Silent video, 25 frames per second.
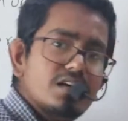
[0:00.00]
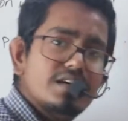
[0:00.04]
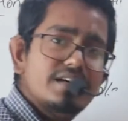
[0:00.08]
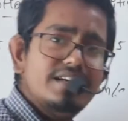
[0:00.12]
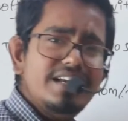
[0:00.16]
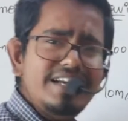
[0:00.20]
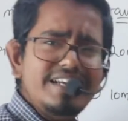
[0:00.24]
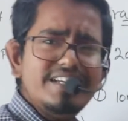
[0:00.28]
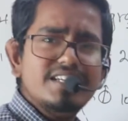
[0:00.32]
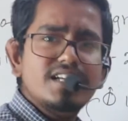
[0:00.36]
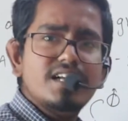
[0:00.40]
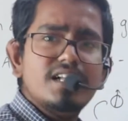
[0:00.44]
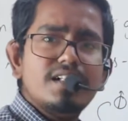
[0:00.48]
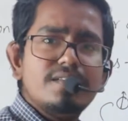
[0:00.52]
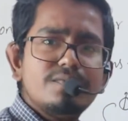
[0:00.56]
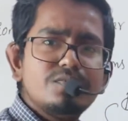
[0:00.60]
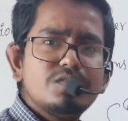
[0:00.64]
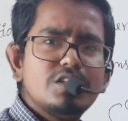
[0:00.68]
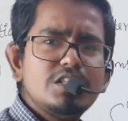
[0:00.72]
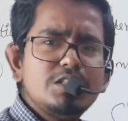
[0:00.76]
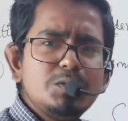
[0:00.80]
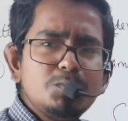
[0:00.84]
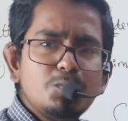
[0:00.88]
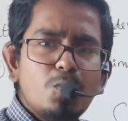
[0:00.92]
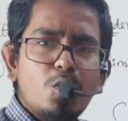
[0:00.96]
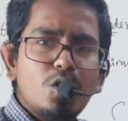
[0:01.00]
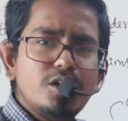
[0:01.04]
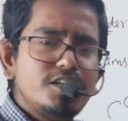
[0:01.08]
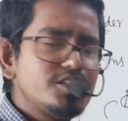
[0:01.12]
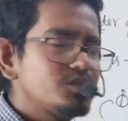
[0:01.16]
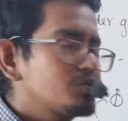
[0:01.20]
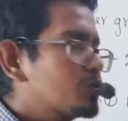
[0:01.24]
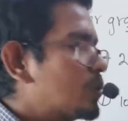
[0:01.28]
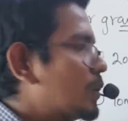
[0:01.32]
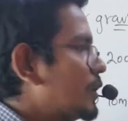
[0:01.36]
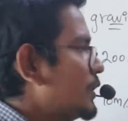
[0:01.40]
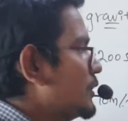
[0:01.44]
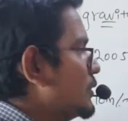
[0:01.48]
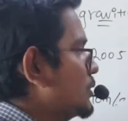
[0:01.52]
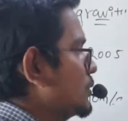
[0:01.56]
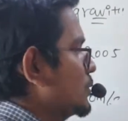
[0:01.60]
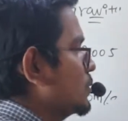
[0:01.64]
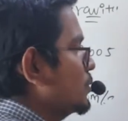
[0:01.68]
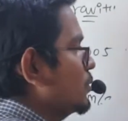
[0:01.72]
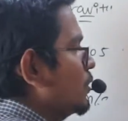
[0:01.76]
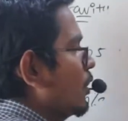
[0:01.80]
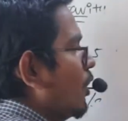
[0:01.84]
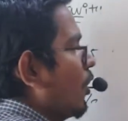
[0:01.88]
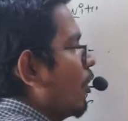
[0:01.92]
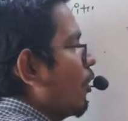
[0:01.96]
Alright, this ball is going
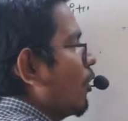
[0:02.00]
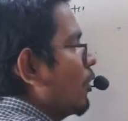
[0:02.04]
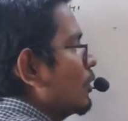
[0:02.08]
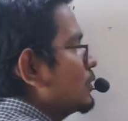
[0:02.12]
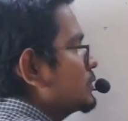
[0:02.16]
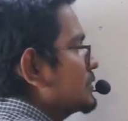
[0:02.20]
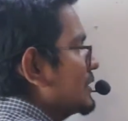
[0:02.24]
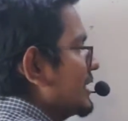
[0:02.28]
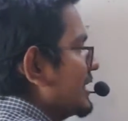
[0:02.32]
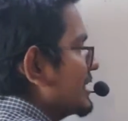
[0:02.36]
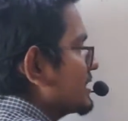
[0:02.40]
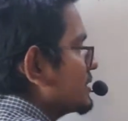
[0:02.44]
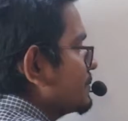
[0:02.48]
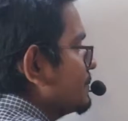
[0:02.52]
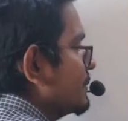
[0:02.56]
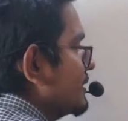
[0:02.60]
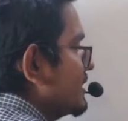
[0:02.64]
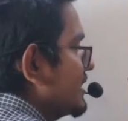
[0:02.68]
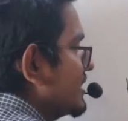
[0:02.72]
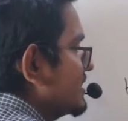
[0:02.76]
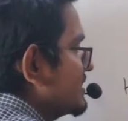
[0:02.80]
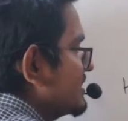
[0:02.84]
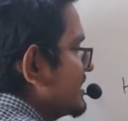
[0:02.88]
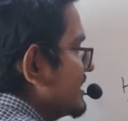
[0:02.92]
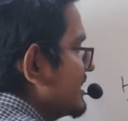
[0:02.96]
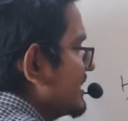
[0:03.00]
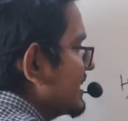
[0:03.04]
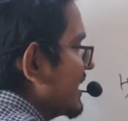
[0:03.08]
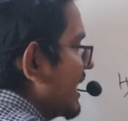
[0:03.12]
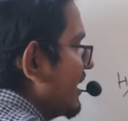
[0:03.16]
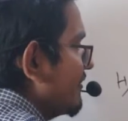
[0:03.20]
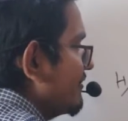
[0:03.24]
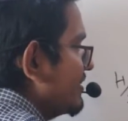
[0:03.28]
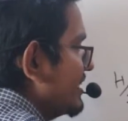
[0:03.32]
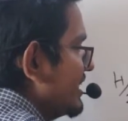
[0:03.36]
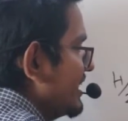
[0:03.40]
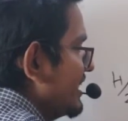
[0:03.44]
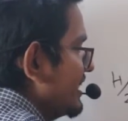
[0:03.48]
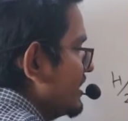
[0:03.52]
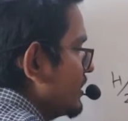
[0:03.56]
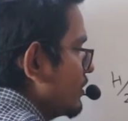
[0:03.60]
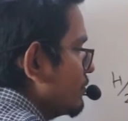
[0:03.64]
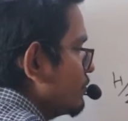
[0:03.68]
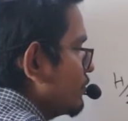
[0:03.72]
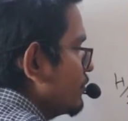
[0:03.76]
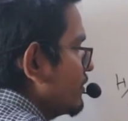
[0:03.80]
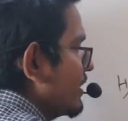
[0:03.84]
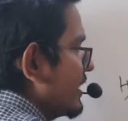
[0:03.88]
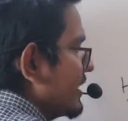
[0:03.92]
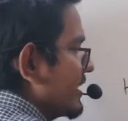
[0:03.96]
to also experience the gravity in
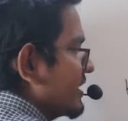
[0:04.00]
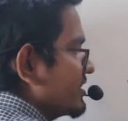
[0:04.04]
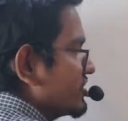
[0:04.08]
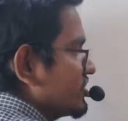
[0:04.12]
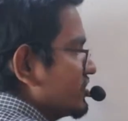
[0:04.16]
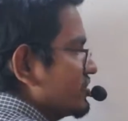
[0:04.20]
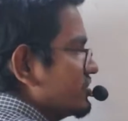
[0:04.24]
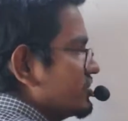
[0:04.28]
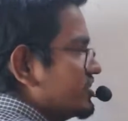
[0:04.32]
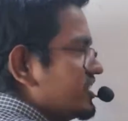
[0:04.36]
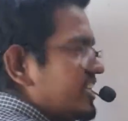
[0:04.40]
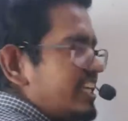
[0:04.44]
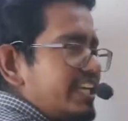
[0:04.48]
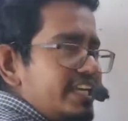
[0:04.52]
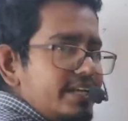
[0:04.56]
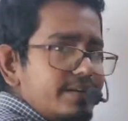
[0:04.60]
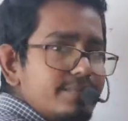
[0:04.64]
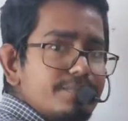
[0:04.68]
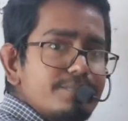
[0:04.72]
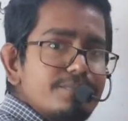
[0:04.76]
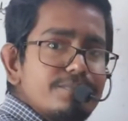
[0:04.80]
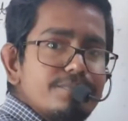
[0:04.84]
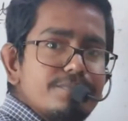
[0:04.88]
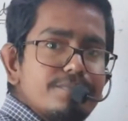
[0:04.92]
downward direction g.